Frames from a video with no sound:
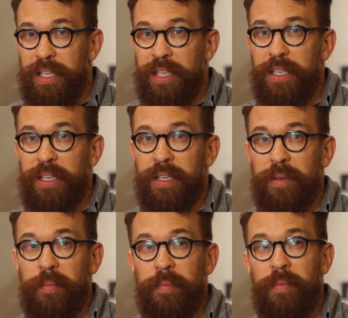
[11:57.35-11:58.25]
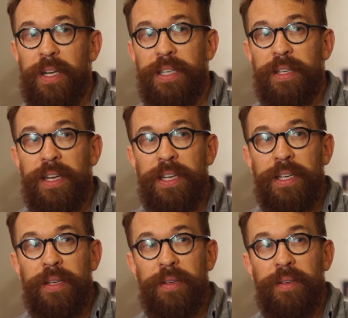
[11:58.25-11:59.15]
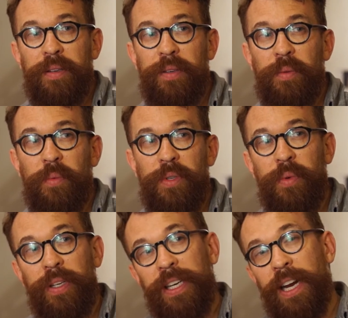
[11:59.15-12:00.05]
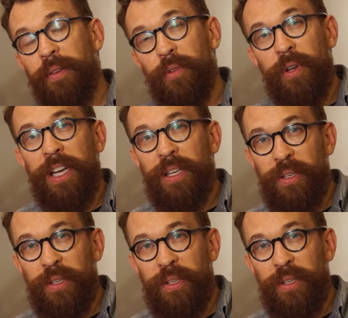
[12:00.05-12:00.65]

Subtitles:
I was really kind of looking